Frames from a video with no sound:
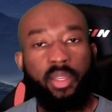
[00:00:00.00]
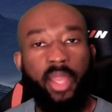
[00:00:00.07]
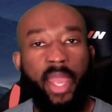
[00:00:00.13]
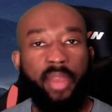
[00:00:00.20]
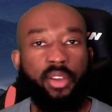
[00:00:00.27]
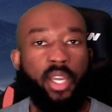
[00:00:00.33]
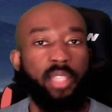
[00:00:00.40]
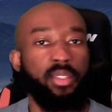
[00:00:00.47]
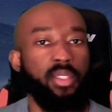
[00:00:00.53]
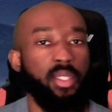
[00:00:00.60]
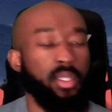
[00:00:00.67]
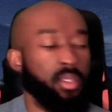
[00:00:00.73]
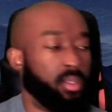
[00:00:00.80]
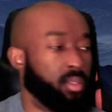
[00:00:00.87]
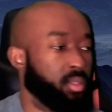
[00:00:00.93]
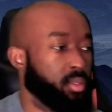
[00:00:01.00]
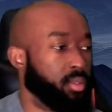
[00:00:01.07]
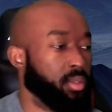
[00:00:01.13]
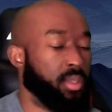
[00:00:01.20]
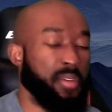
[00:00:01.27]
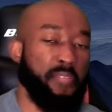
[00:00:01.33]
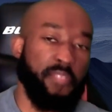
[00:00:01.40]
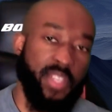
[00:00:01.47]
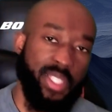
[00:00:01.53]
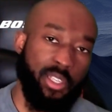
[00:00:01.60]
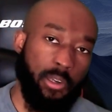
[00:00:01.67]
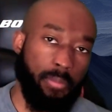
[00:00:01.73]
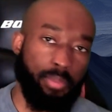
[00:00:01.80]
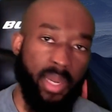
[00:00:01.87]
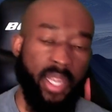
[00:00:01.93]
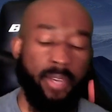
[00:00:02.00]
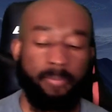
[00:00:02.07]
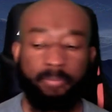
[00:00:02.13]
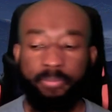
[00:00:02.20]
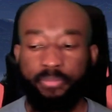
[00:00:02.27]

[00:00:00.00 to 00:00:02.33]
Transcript: and not the physical plane.